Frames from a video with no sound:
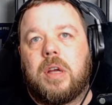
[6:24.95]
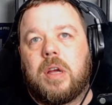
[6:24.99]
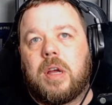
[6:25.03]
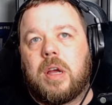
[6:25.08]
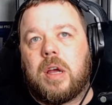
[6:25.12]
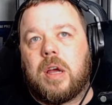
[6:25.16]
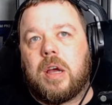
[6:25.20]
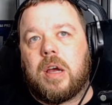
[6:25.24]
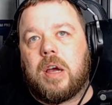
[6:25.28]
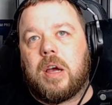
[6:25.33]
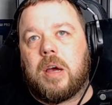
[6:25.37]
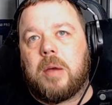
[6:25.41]

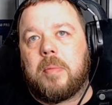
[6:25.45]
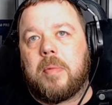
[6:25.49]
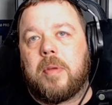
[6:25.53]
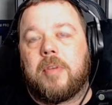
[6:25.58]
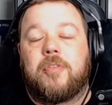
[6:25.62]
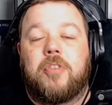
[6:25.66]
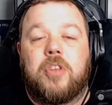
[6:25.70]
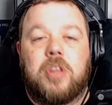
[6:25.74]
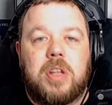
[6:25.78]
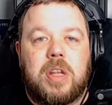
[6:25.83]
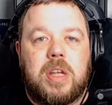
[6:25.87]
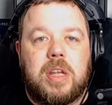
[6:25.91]
If
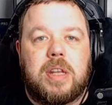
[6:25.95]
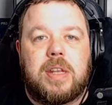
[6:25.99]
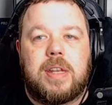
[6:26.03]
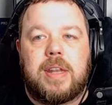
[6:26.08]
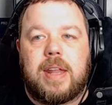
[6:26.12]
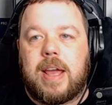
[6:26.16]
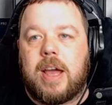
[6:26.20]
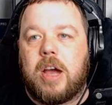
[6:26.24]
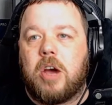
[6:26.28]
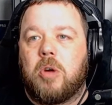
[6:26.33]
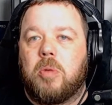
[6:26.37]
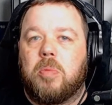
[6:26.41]
you need any
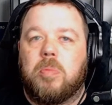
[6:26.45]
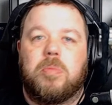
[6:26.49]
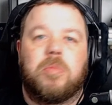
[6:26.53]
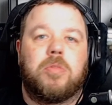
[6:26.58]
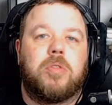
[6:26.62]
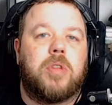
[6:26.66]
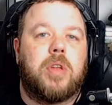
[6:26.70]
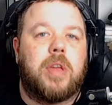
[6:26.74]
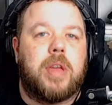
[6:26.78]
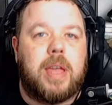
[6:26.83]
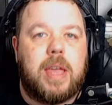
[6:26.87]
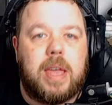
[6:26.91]
help,
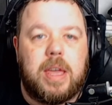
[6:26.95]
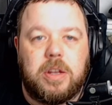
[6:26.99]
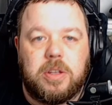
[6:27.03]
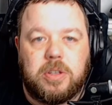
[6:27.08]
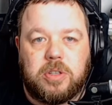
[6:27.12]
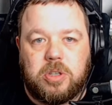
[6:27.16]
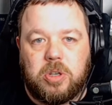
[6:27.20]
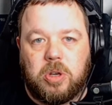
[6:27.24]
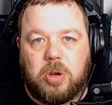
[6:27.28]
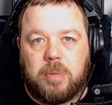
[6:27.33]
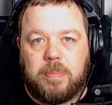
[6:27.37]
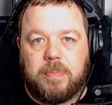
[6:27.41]
hit us
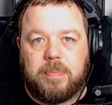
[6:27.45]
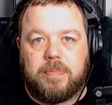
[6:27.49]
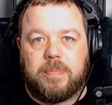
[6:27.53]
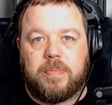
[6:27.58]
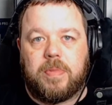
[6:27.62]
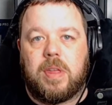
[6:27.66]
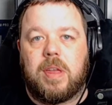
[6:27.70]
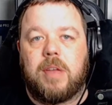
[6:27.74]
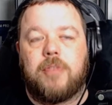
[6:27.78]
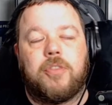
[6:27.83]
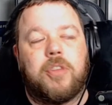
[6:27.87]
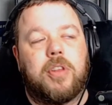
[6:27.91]
up.
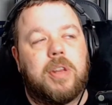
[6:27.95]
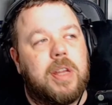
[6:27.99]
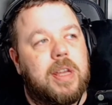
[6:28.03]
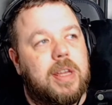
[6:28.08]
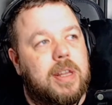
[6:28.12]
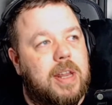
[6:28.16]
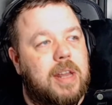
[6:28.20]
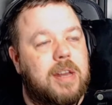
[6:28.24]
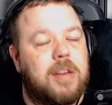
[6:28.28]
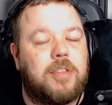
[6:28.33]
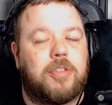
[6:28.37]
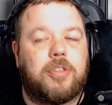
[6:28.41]
If you need
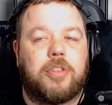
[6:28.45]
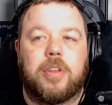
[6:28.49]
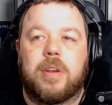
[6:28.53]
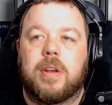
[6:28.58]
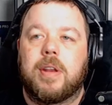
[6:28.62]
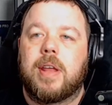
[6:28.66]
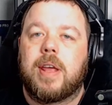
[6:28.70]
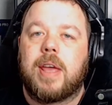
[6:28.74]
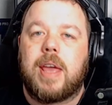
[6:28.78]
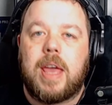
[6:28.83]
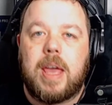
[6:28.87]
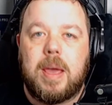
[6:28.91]
anything,
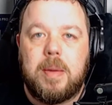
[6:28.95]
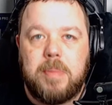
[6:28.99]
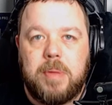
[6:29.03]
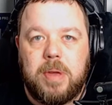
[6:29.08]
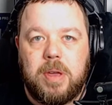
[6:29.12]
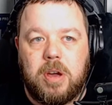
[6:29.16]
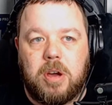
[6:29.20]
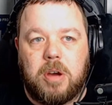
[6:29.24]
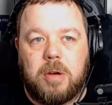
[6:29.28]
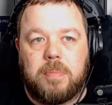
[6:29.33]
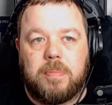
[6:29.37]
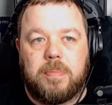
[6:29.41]
hit me
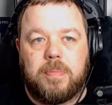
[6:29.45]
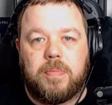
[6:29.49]
up.